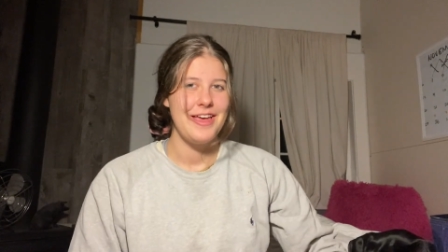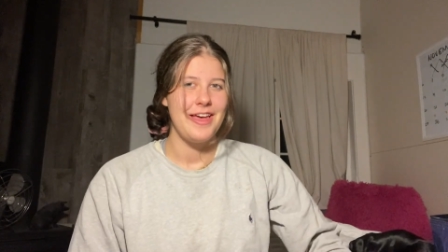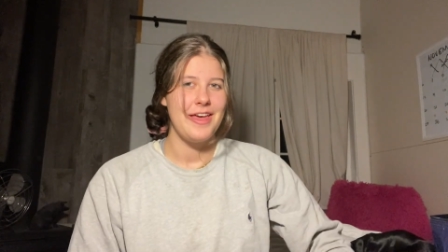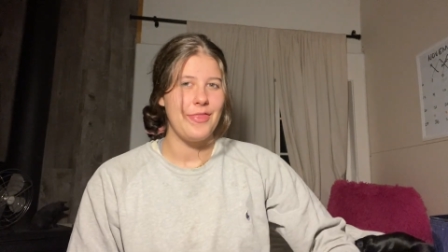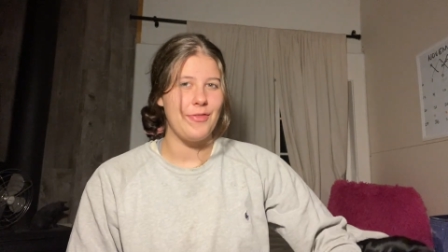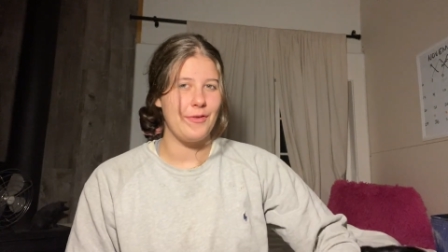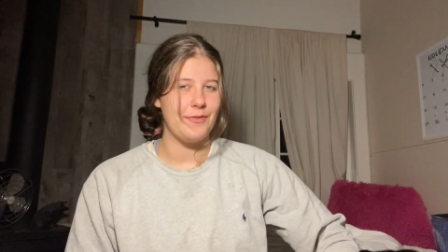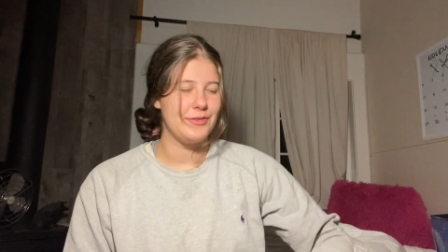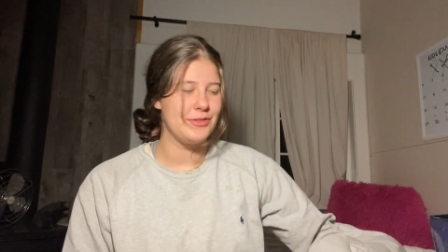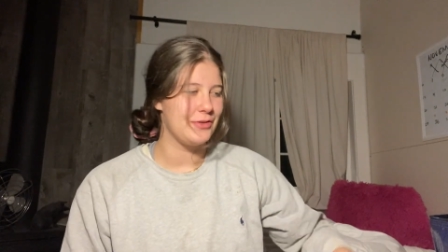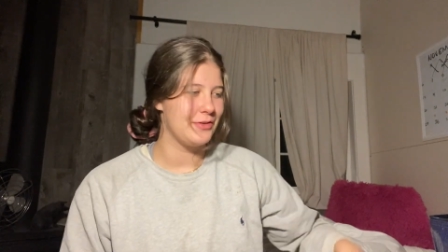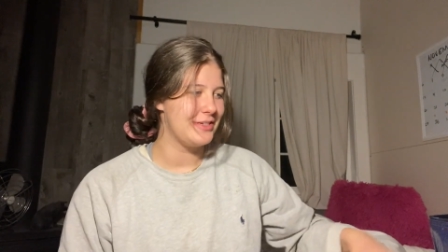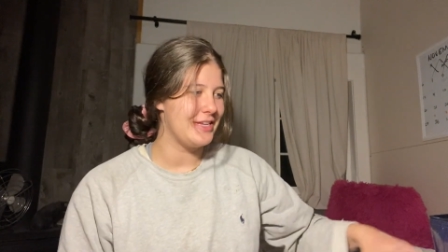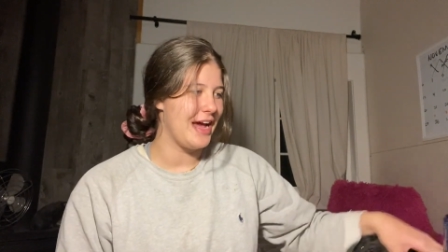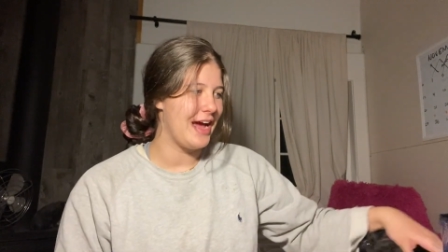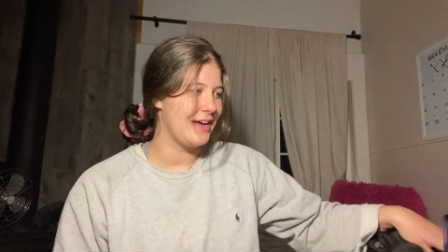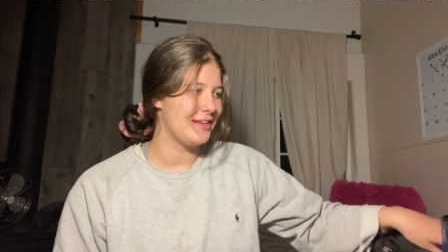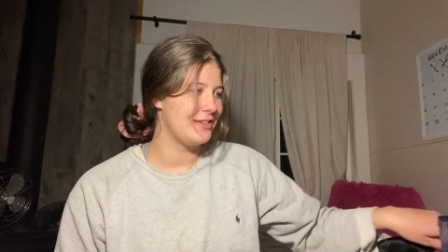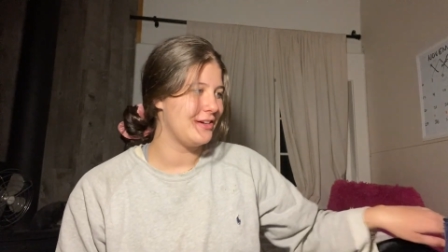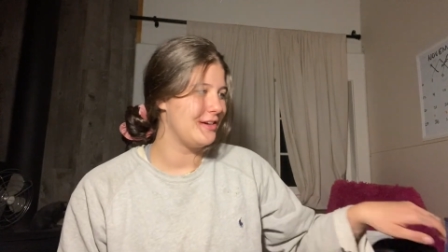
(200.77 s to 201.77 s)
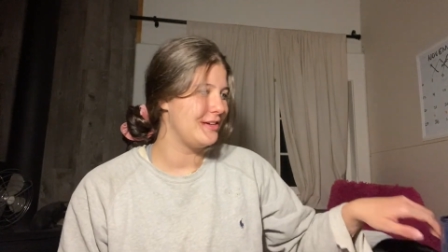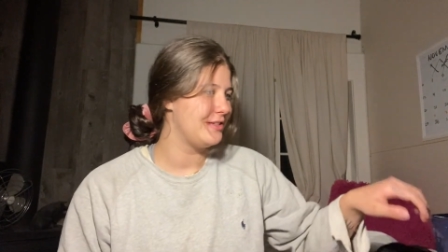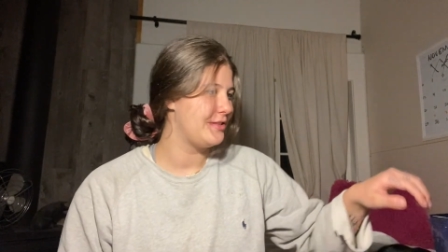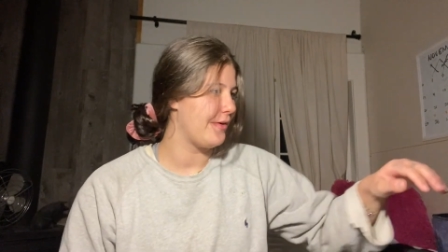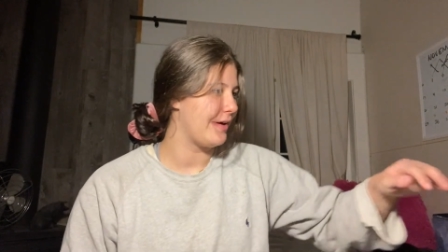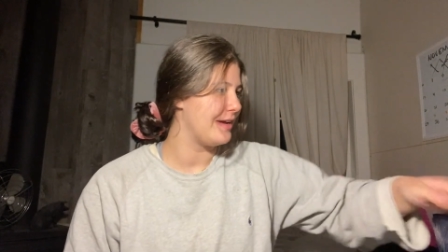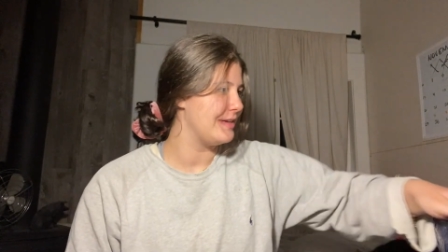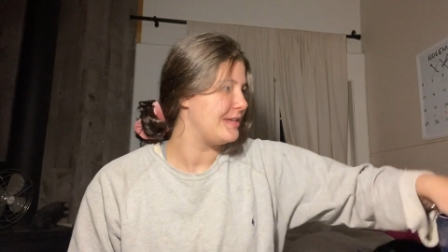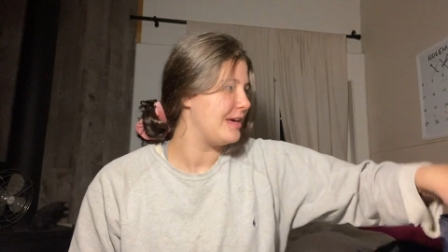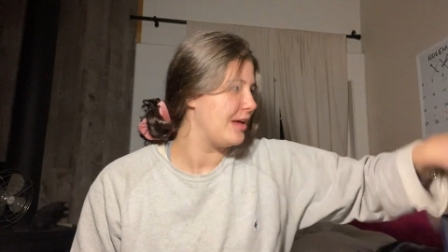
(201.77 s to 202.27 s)
thrift store tags on so
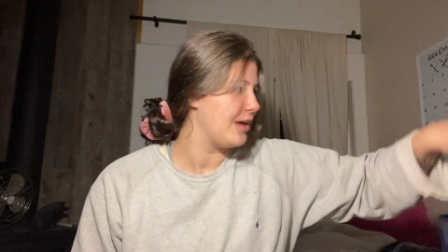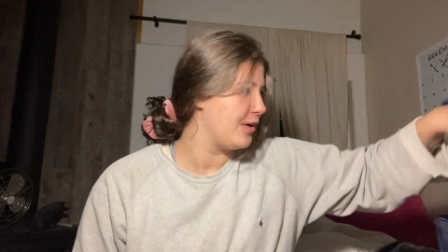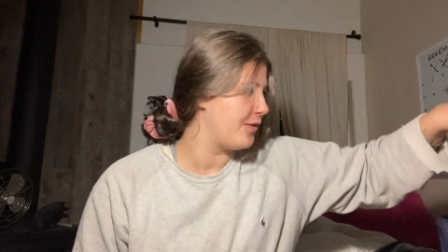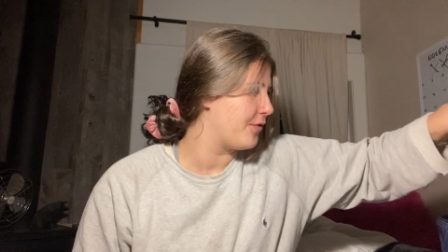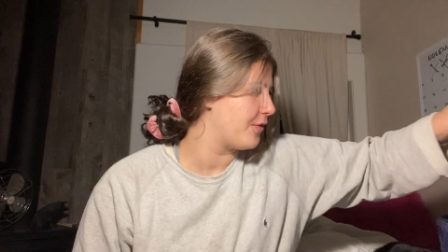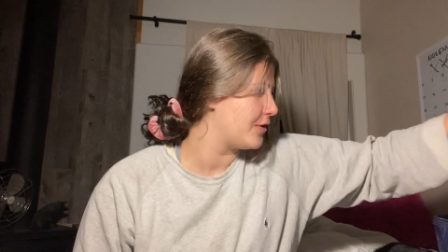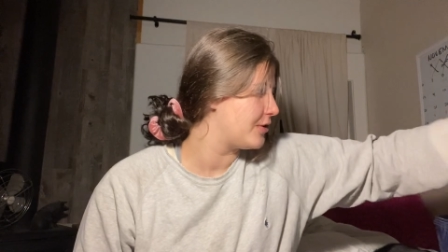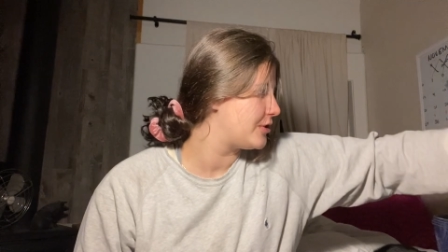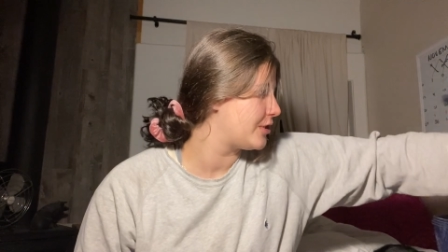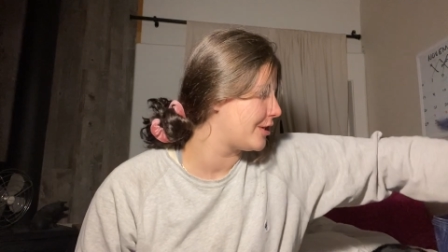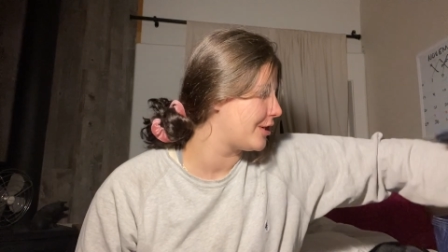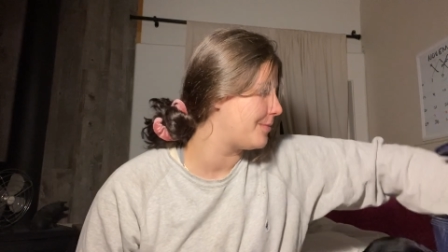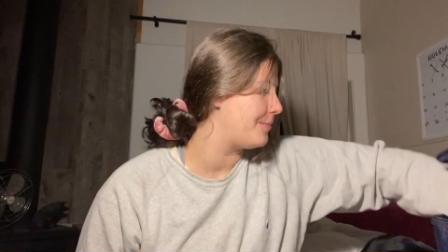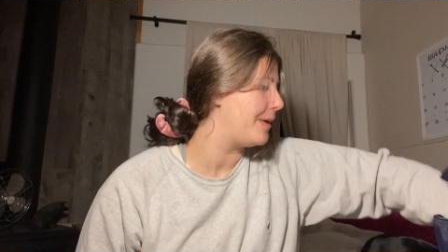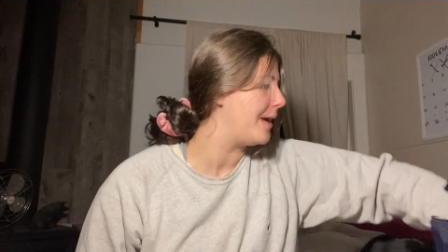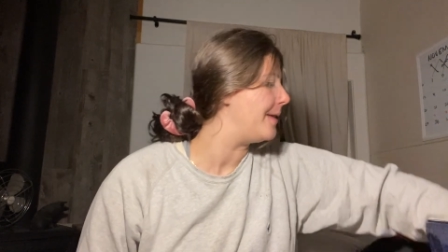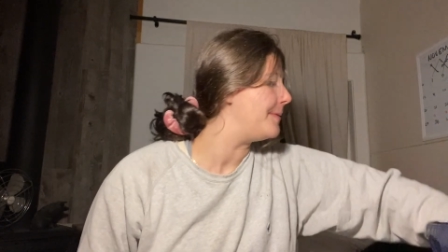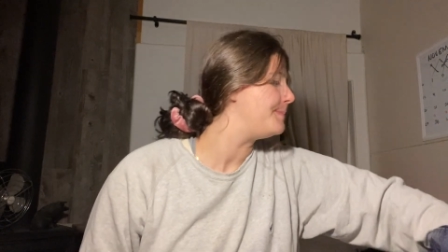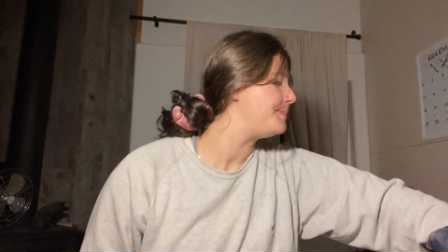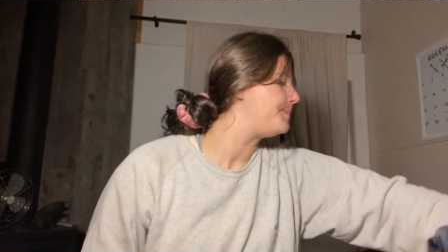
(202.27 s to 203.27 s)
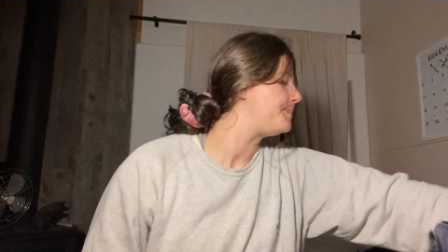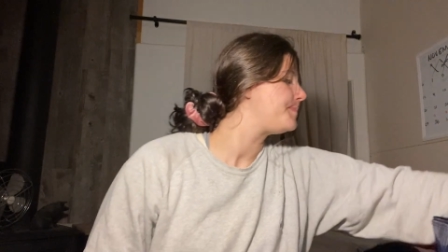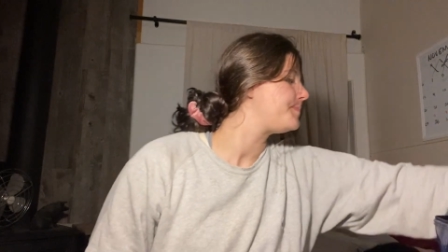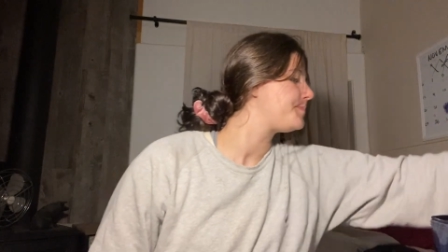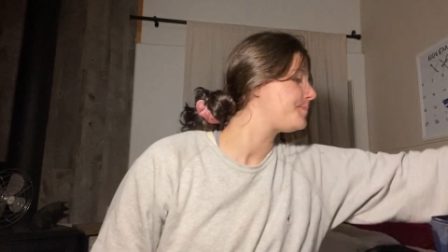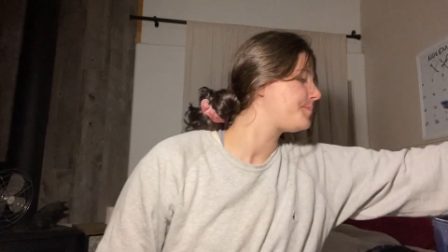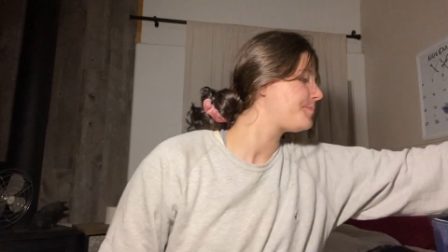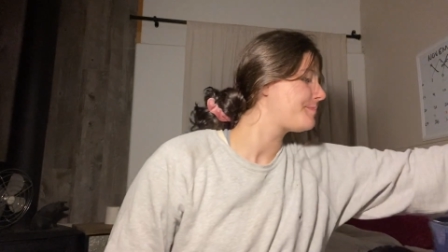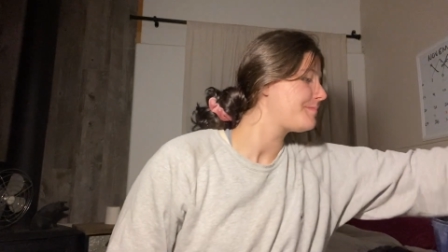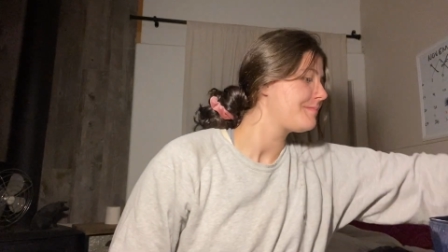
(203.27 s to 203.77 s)
I could tell you for sure, but
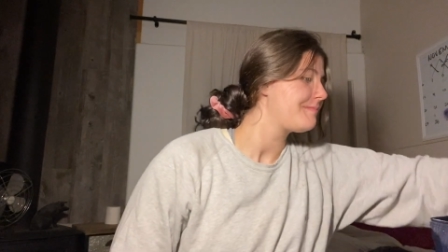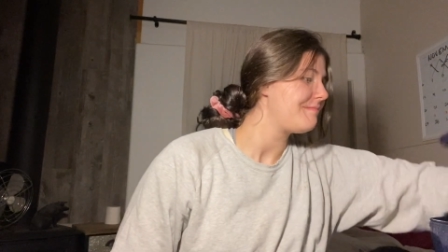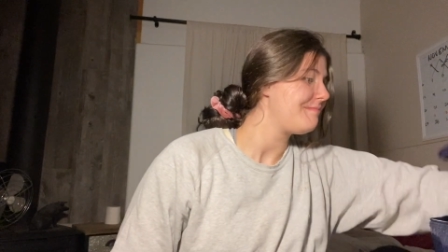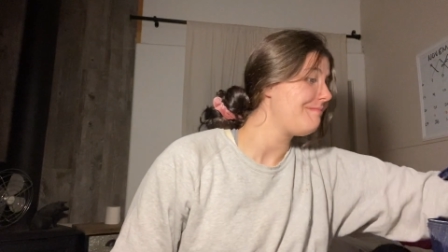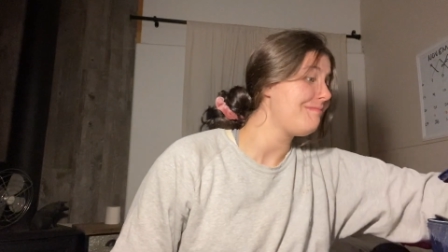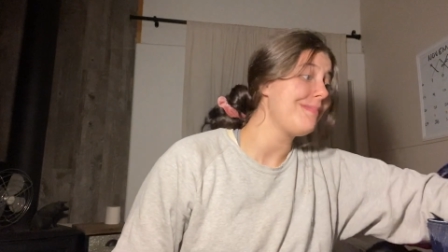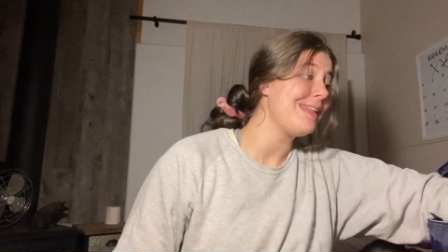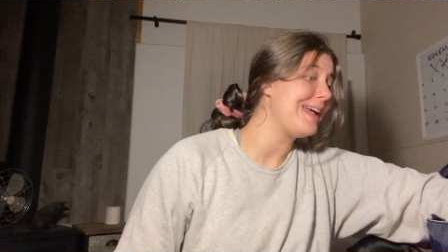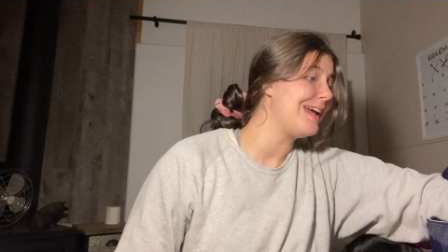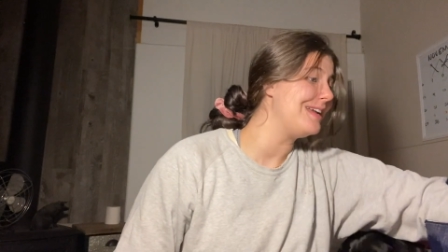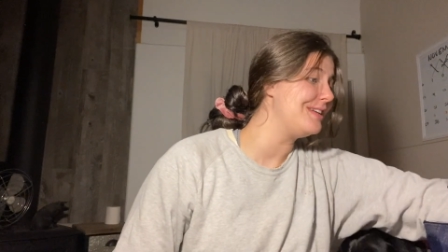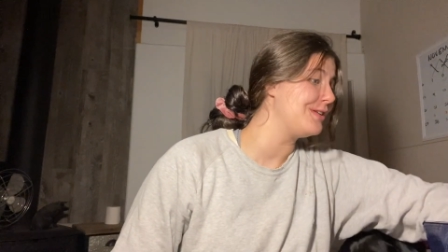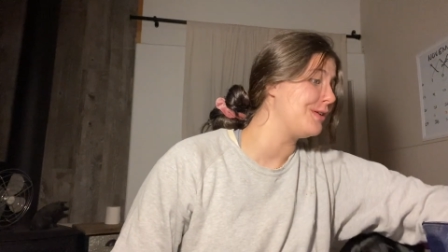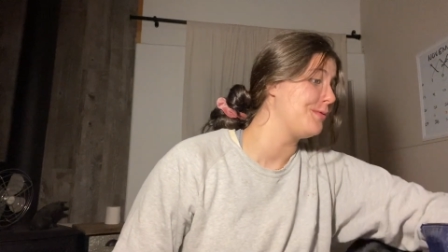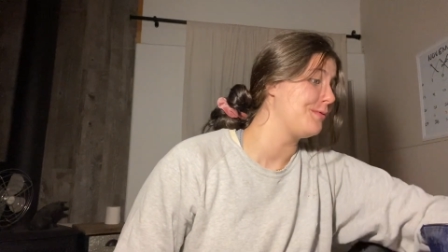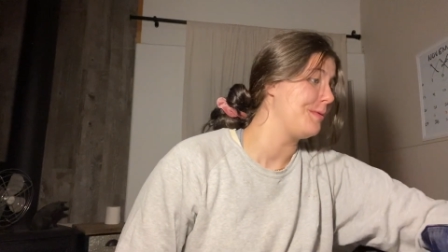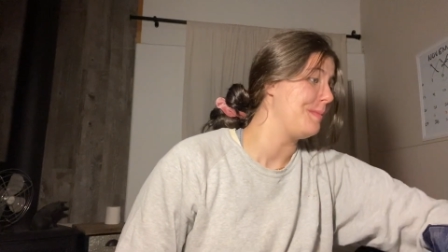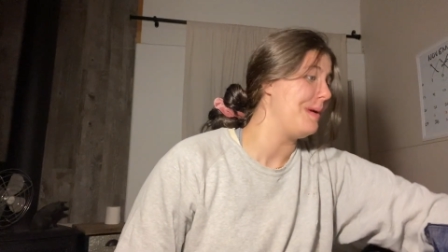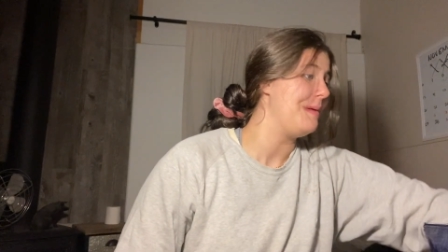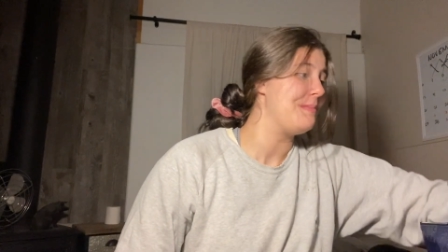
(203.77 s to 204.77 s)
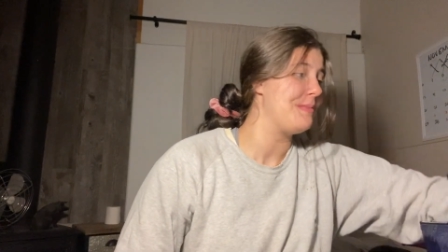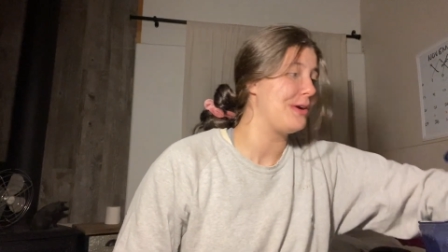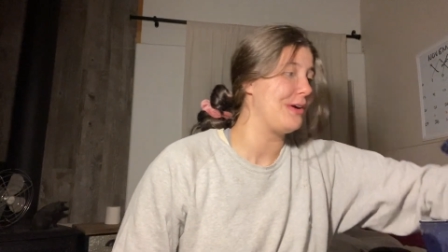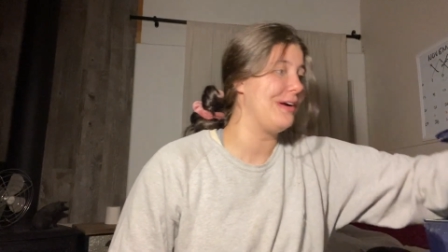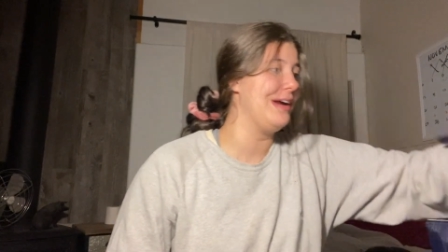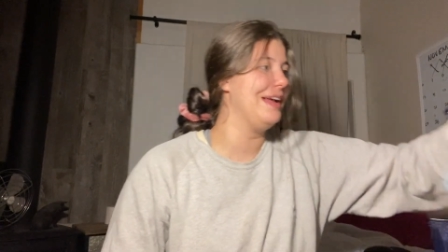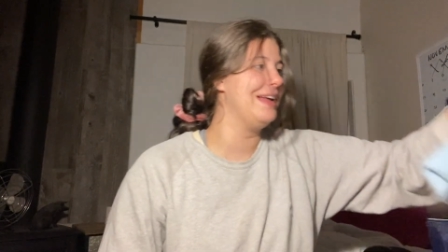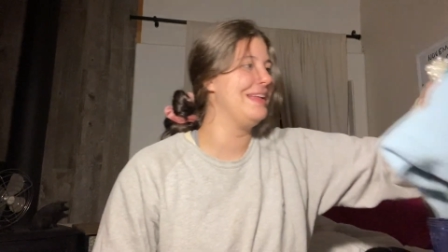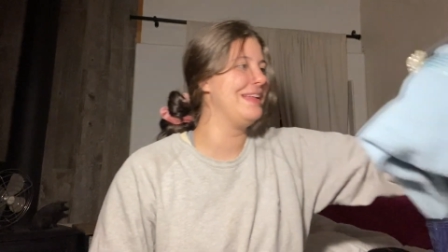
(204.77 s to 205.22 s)
I don't remember.